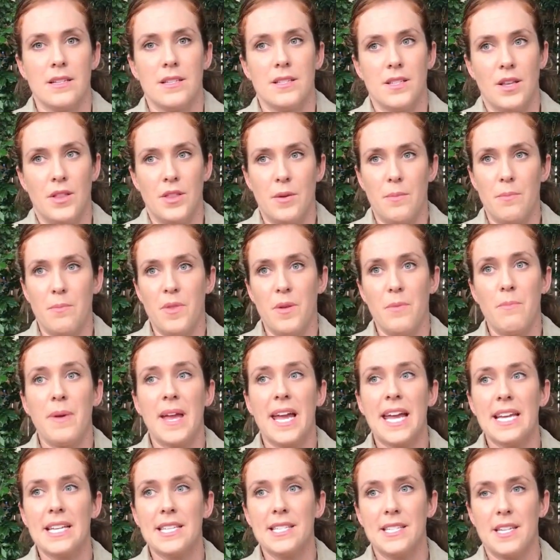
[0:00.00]
So the
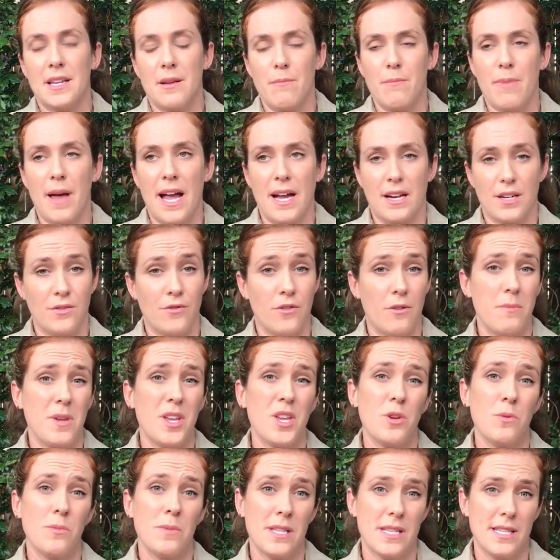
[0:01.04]
biggest impact from
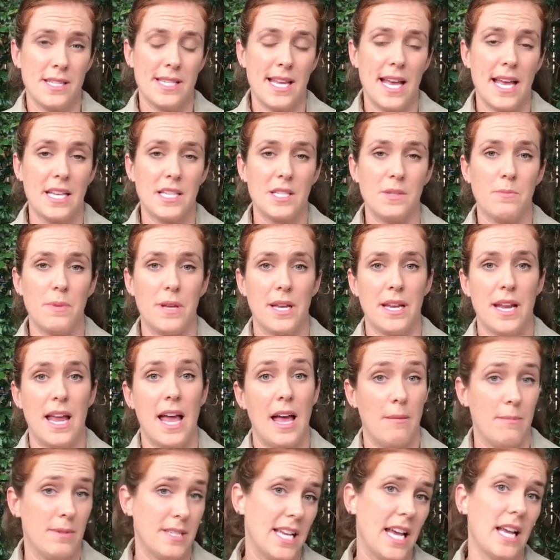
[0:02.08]
humans has been
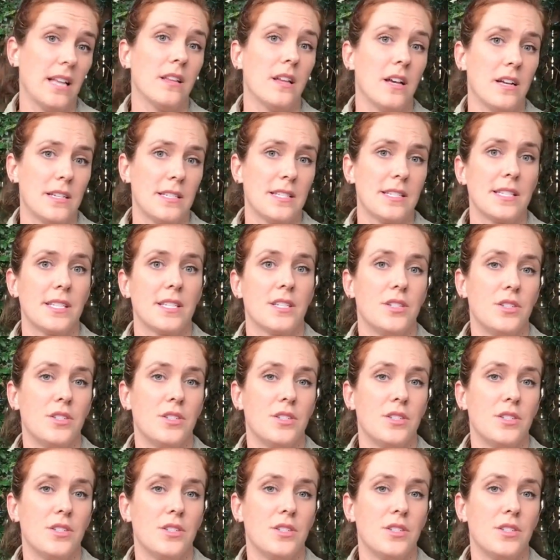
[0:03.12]
habitat loss